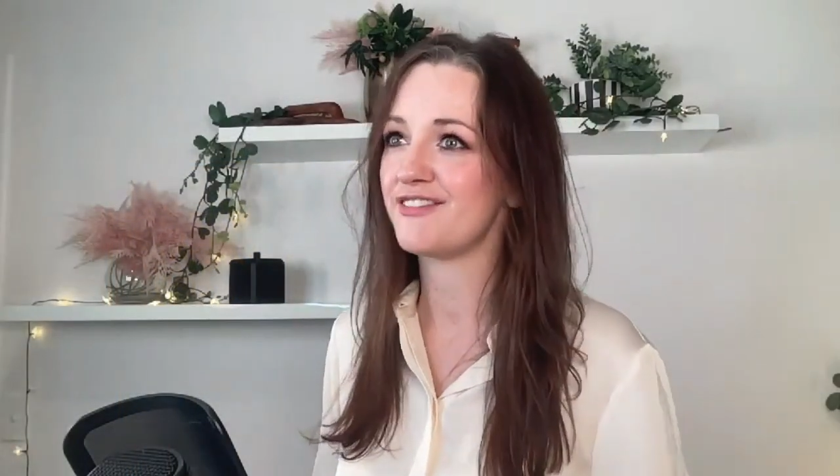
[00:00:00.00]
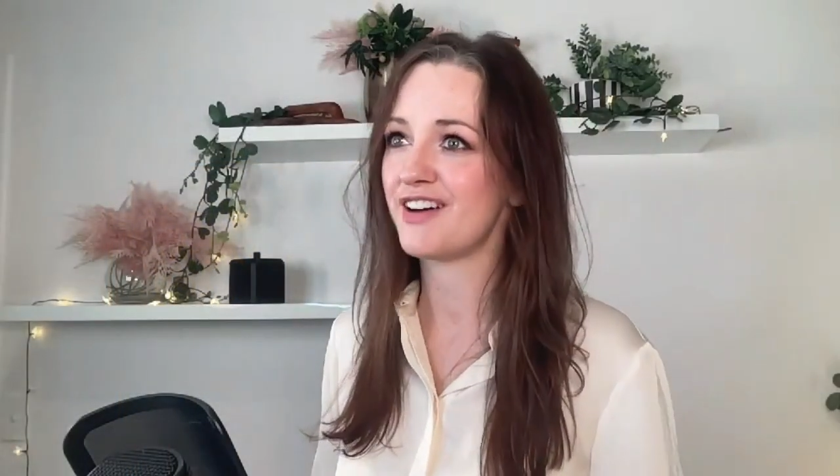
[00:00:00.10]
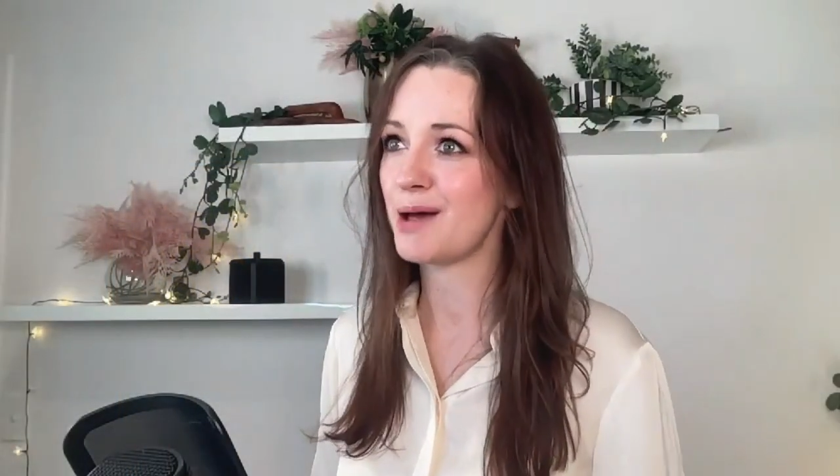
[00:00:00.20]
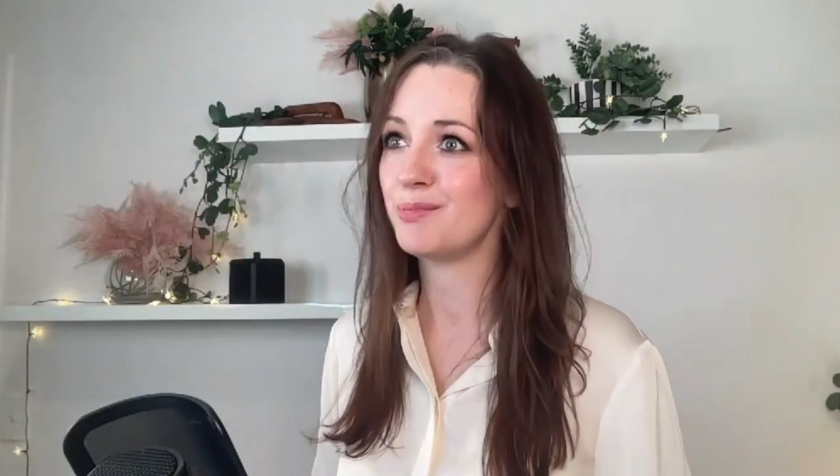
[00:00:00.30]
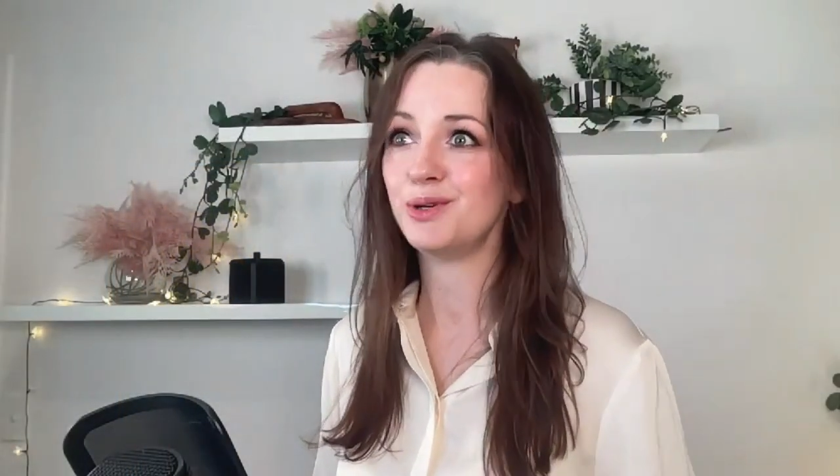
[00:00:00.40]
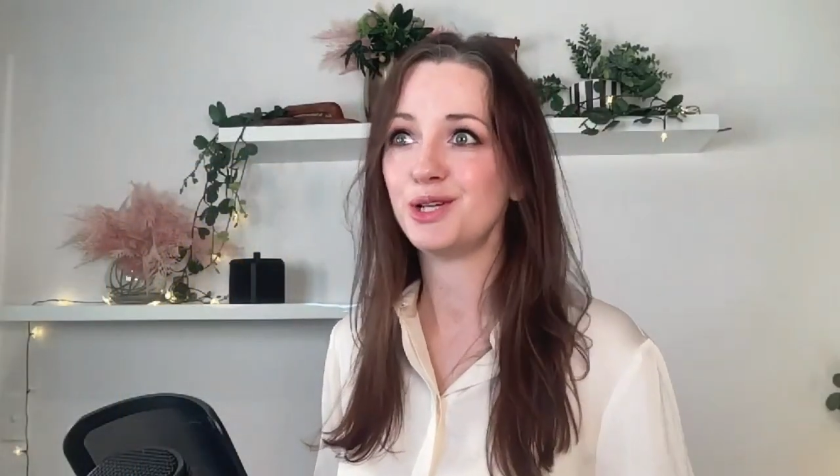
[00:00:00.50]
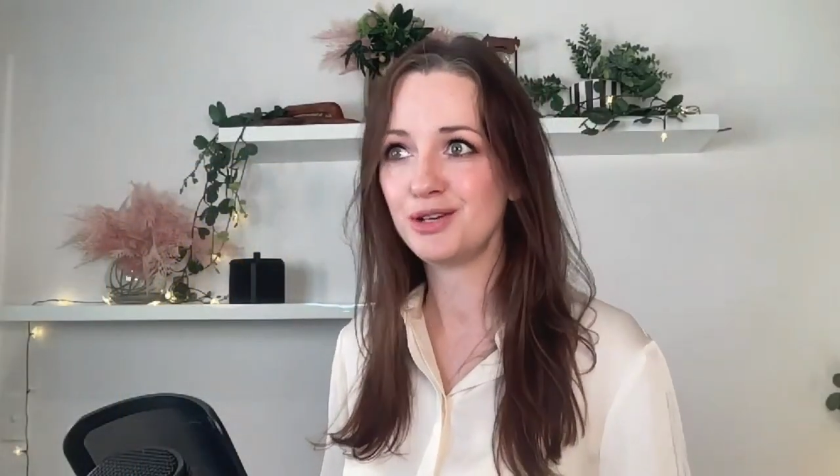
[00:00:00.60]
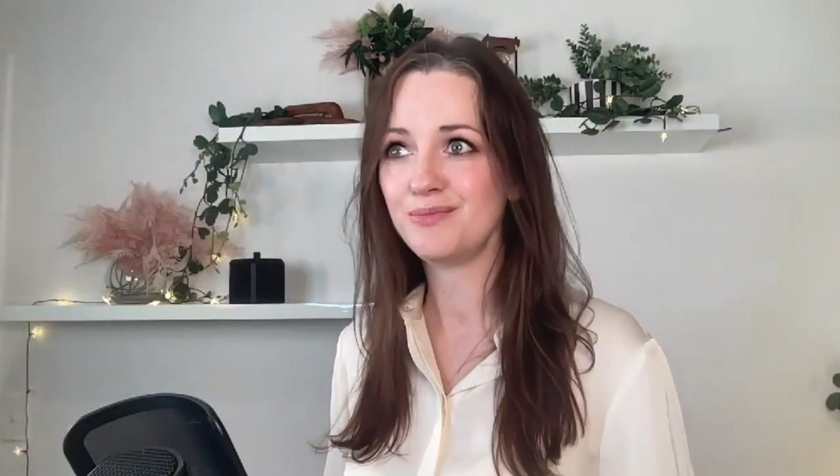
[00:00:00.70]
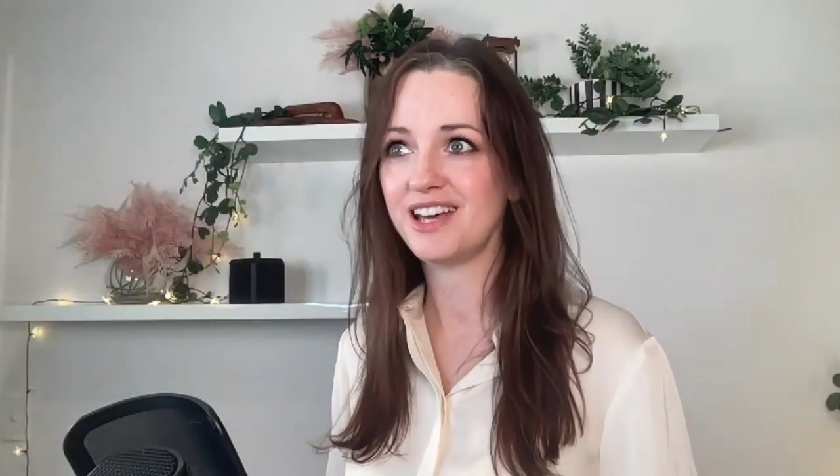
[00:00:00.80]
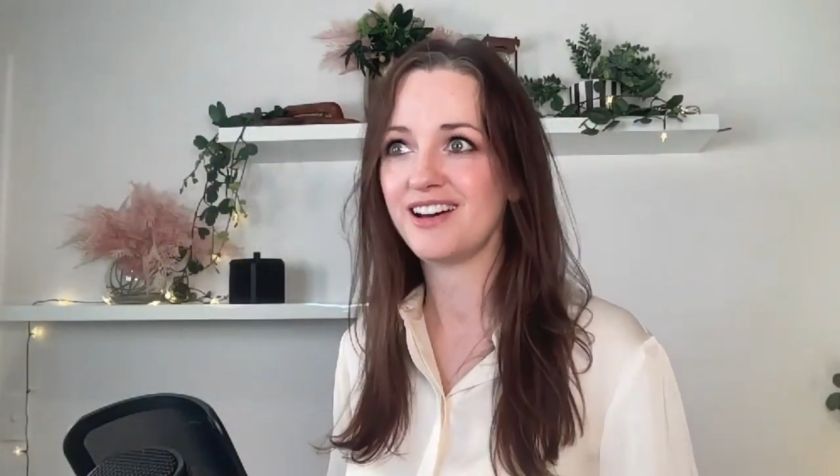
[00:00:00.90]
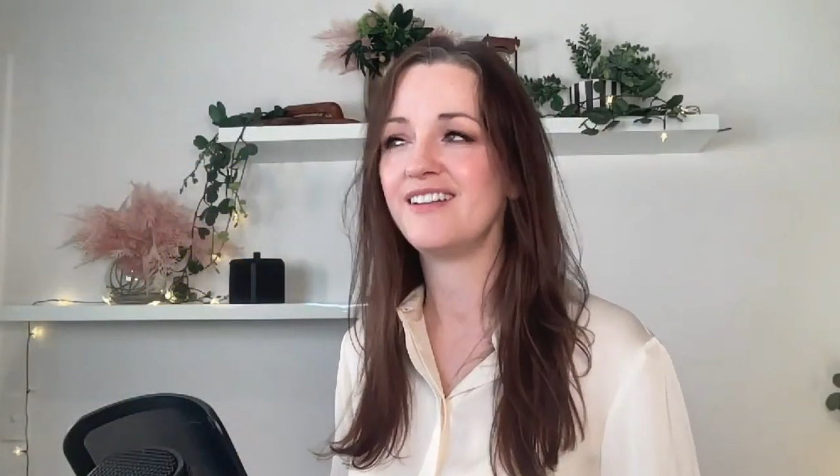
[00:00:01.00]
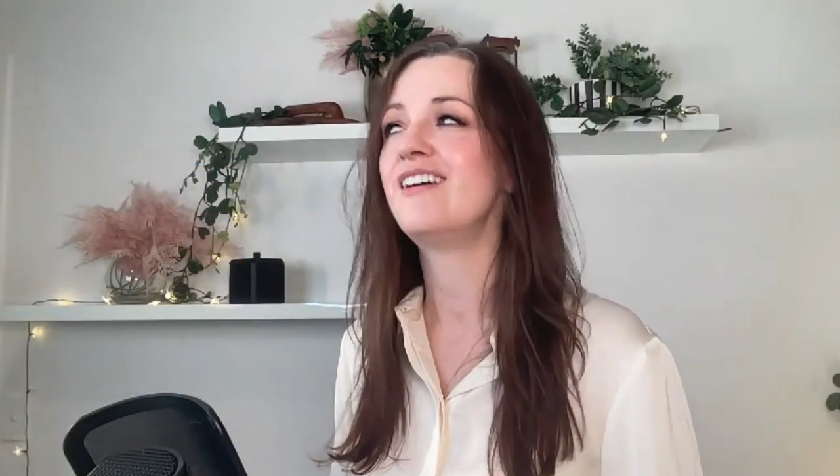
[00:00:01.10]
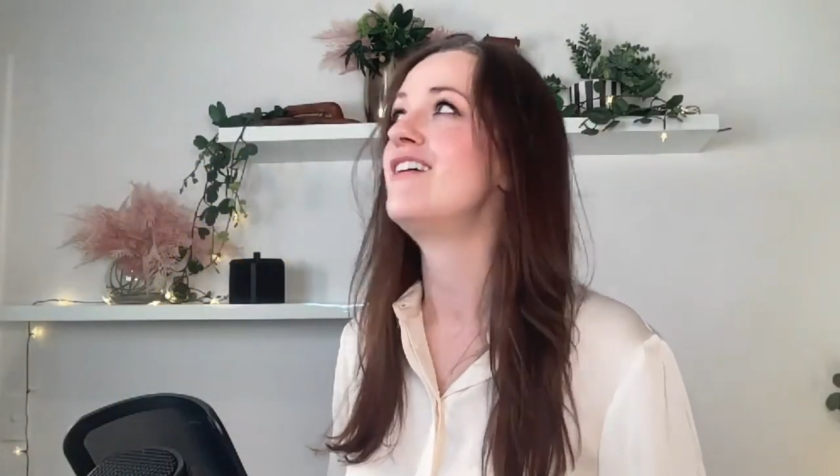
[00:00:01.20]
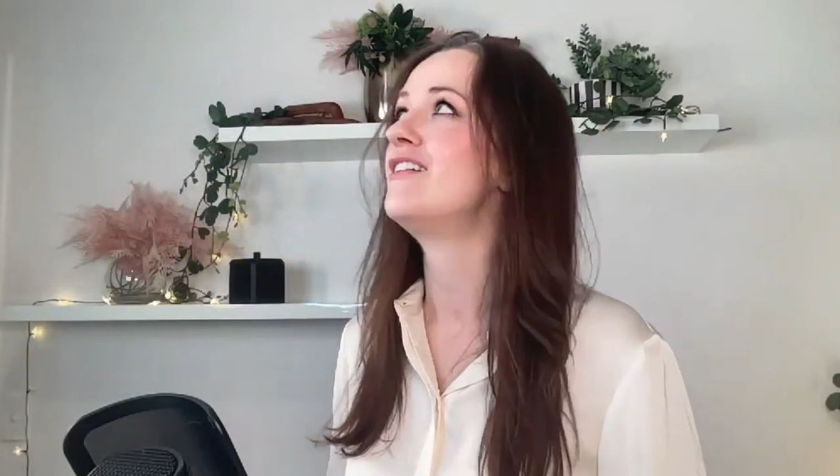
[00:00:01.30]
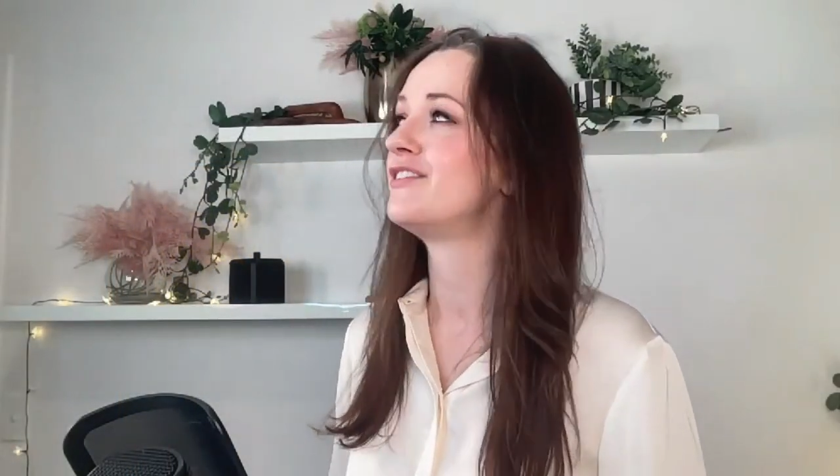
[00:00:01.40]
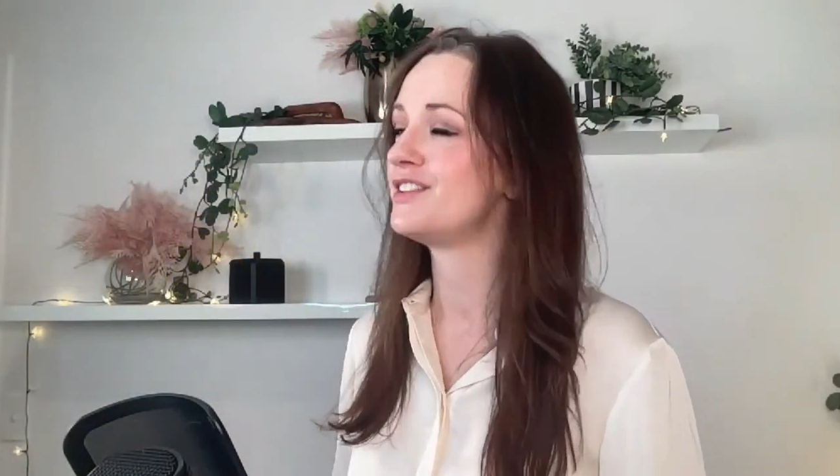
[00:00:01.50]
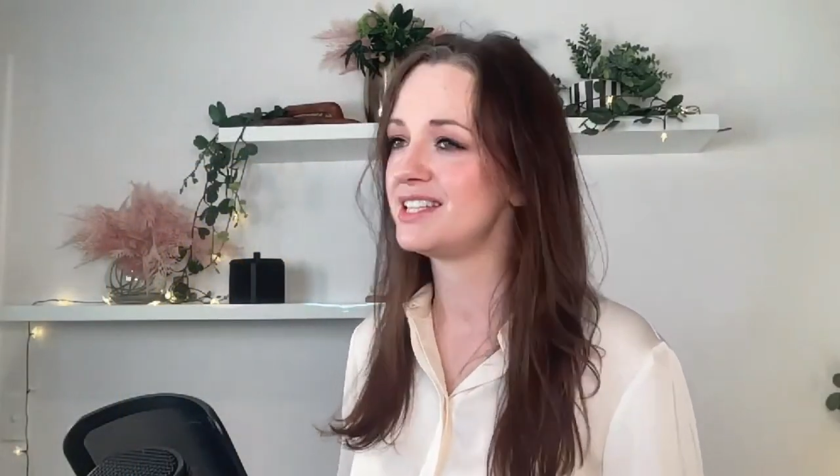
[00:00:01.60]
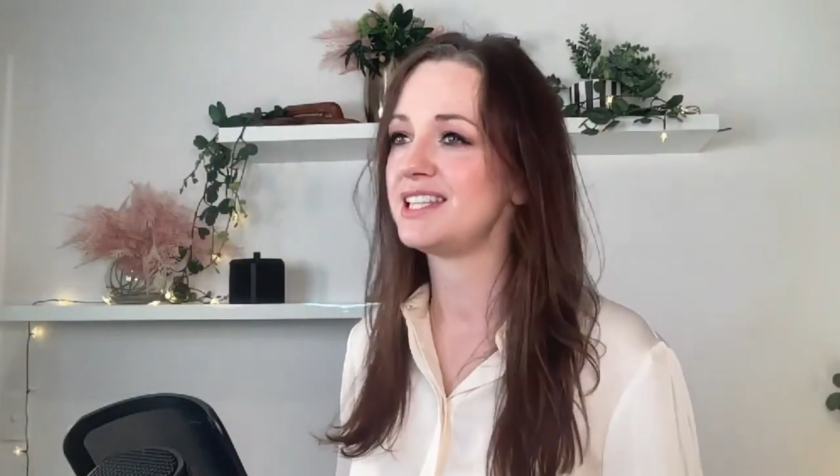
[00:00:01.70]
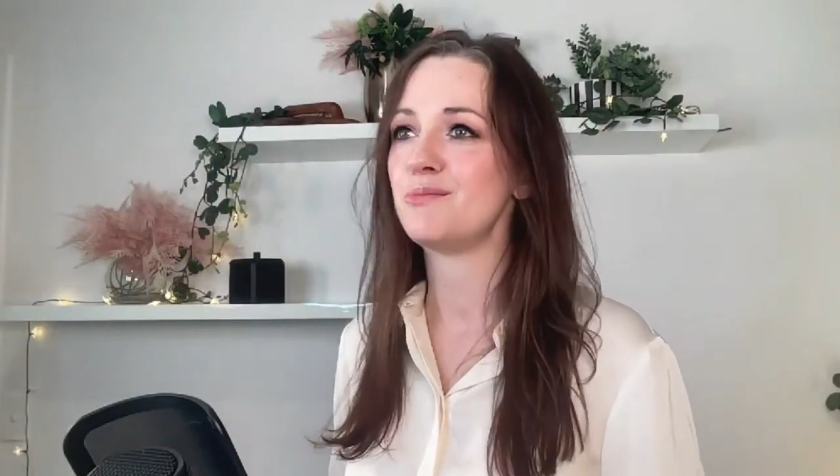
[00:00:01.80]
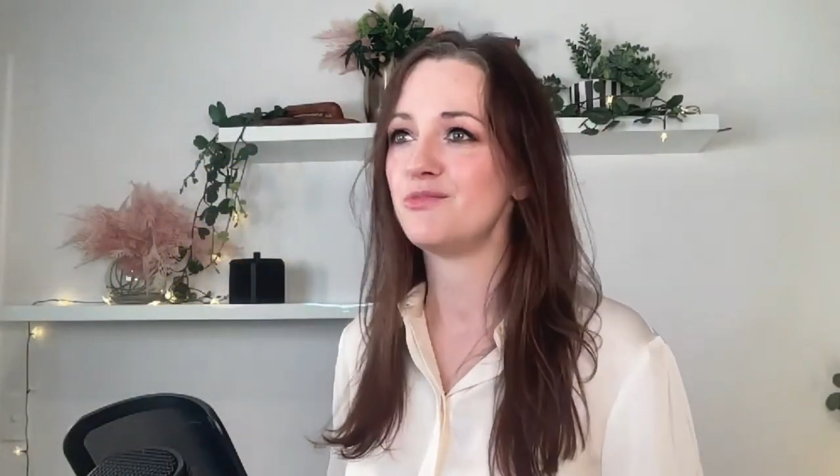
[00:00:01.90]
hyponatremia for the
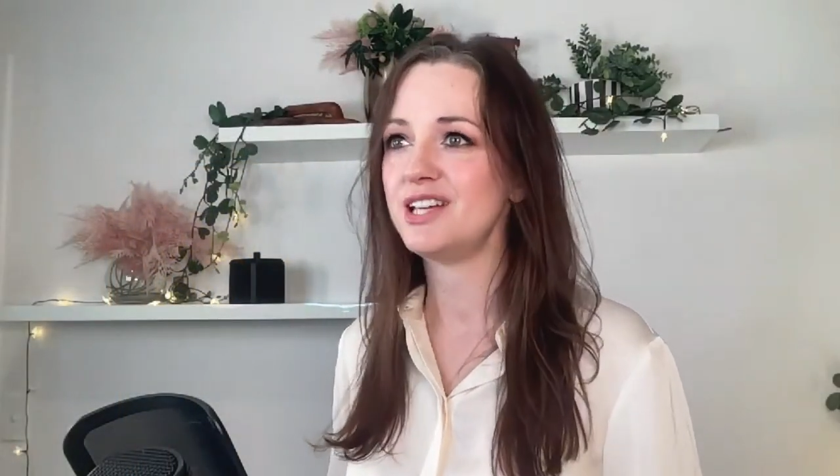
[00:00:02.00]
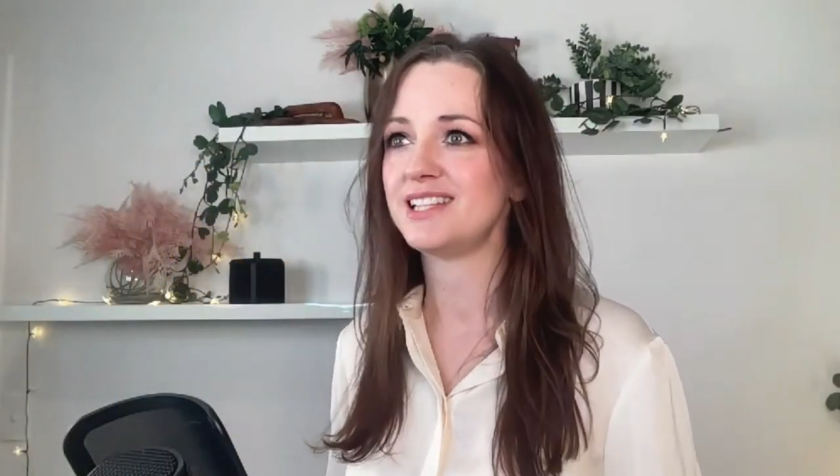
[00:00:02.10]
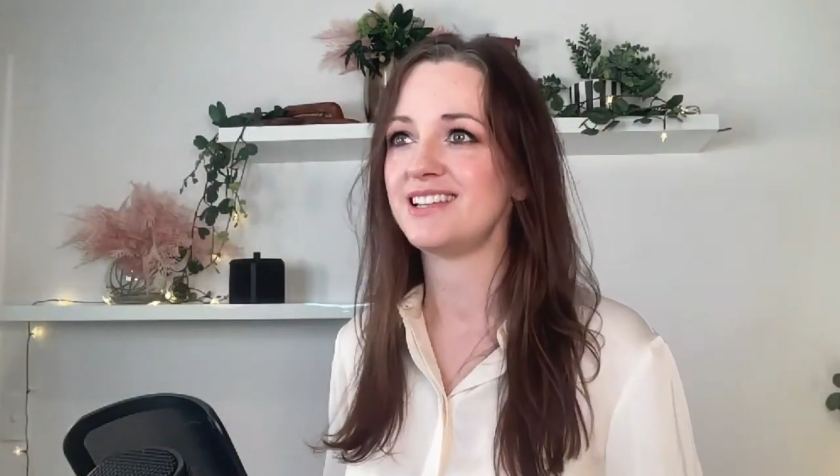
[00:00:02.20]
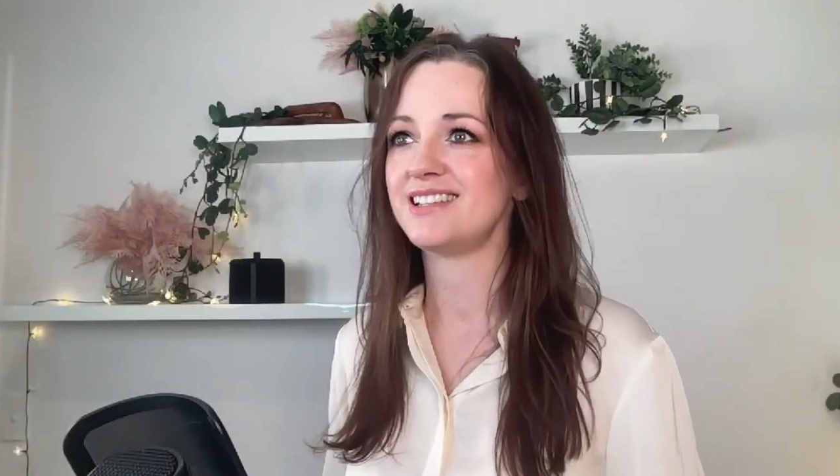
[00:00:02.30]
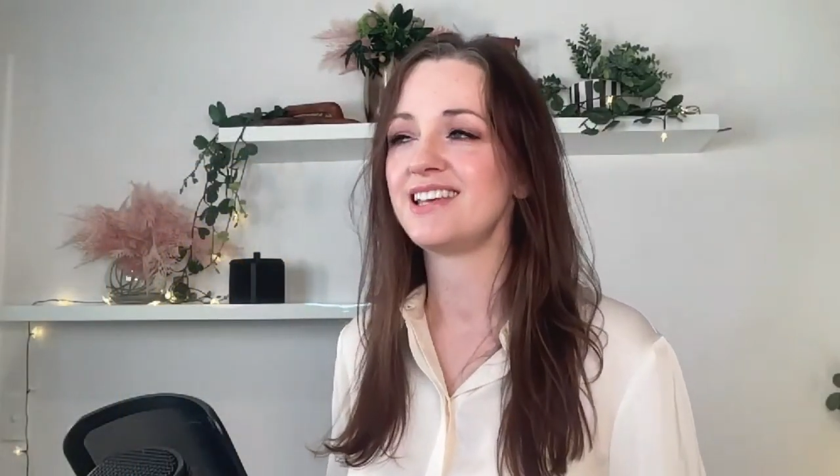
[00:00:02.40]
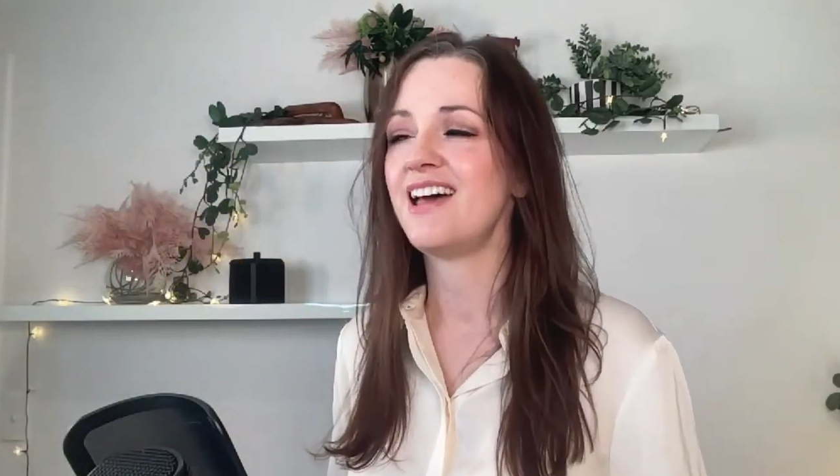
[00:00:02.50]
same reasons.